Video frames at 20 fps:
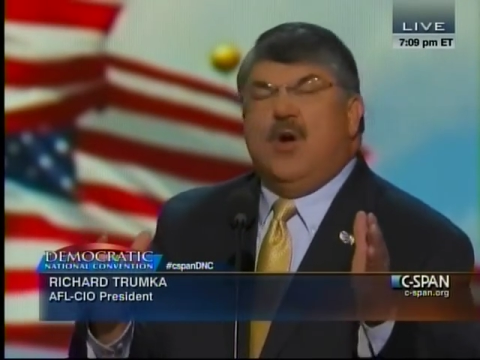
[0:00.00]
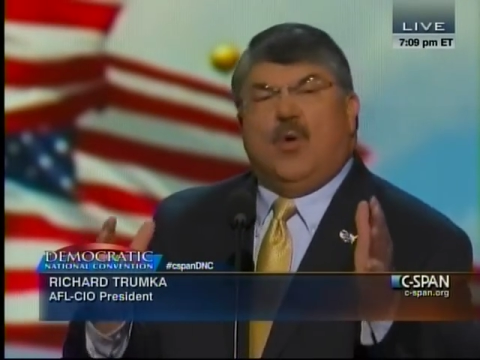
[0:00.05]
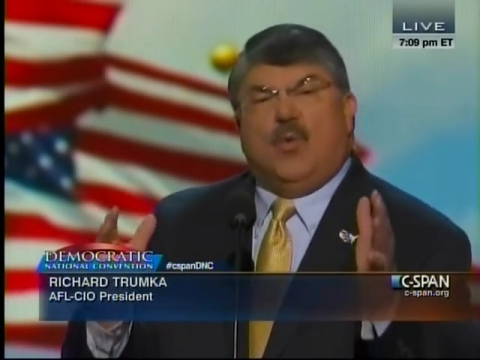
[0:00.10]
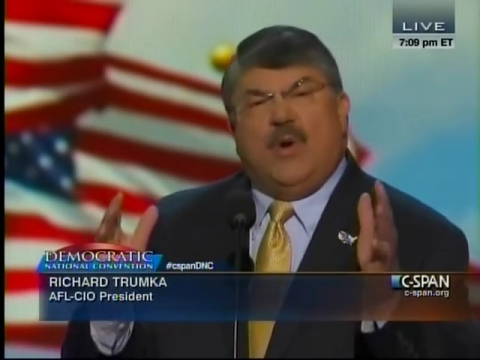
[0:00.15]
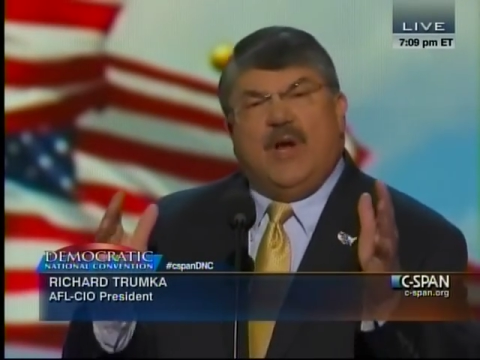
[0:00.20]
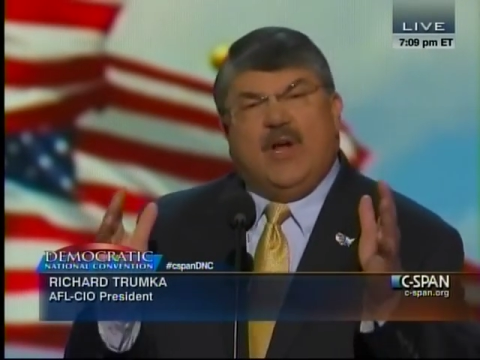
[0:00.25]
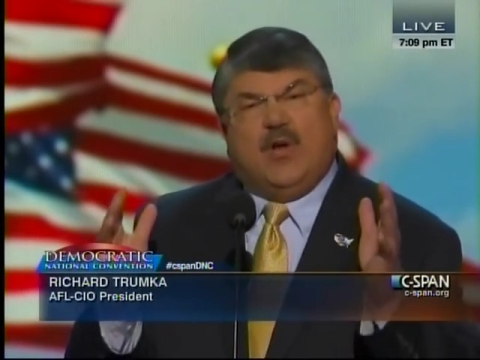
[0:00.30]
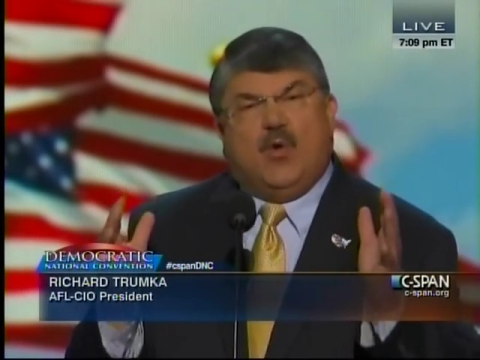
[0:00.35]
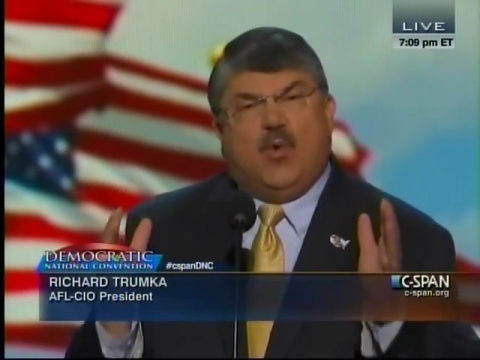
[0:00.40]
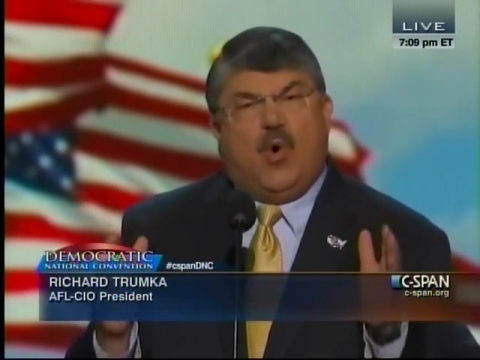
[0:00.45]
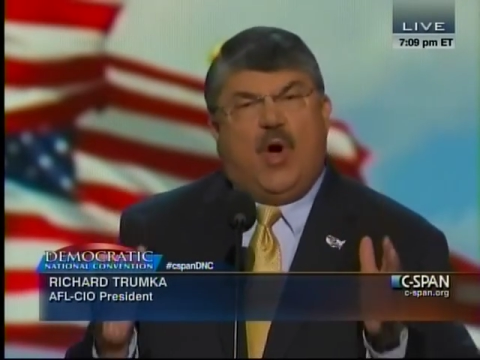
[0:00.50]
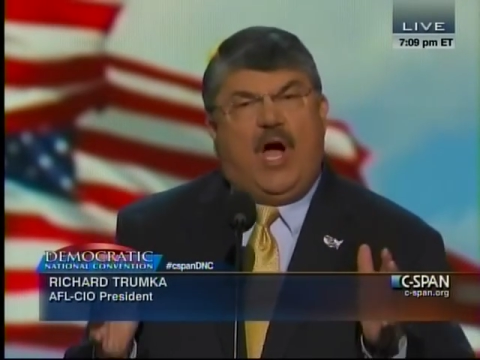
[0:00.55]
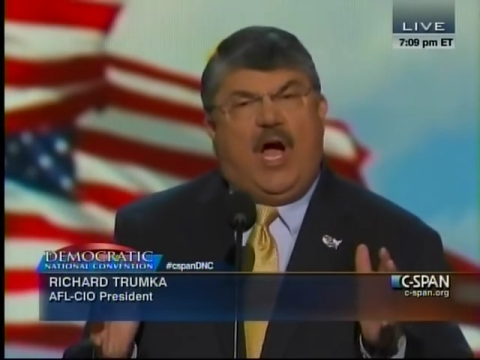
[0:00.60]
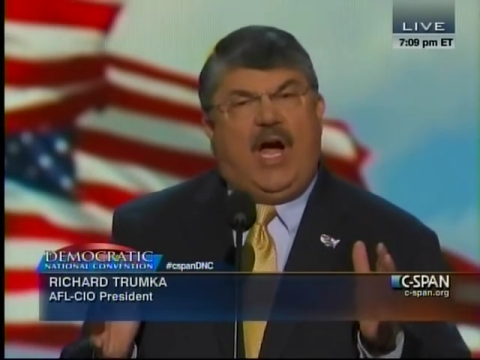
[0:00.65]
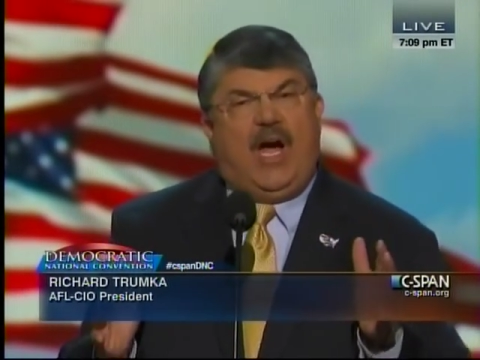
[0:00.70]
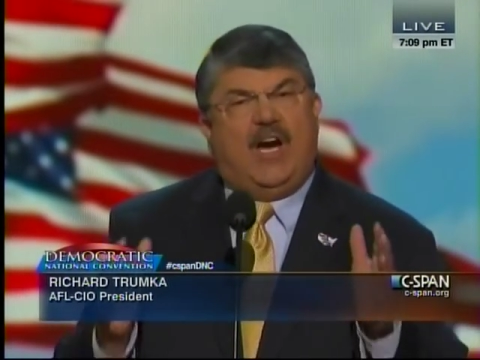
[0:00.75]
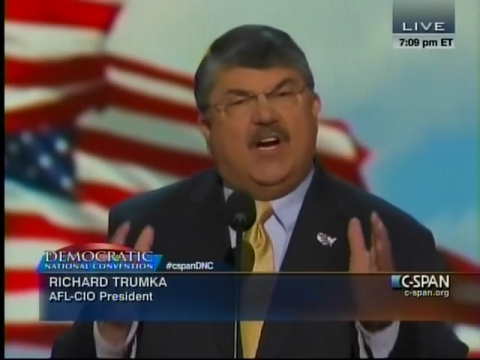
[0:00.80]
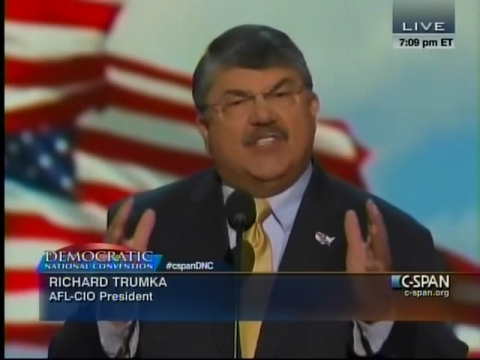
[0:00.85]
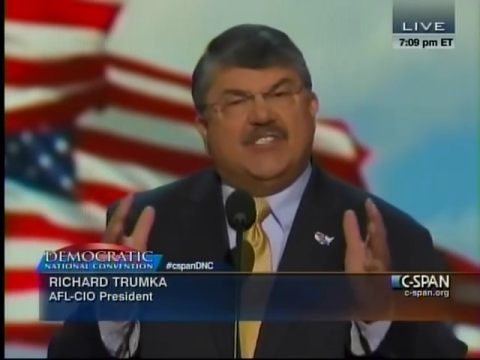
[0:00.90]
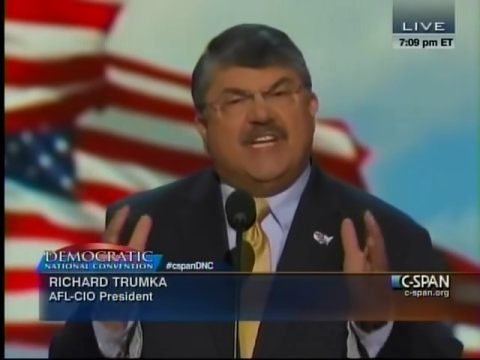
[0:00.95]

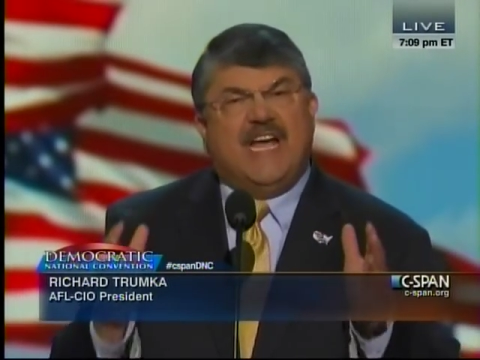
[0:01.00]
requires